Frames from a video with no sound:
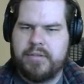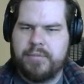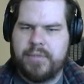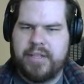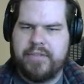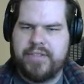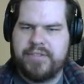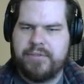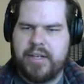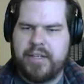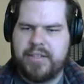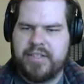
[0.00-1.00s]
We have this
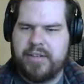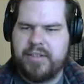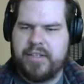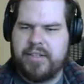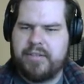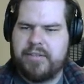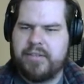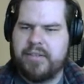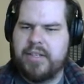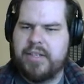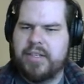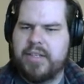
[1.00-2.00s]
grating down here.
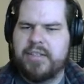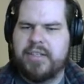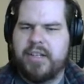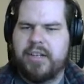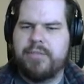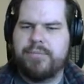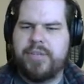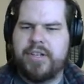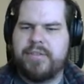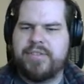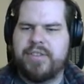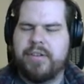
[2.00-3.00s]
The iron
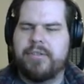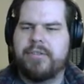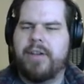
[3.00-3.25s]
bars are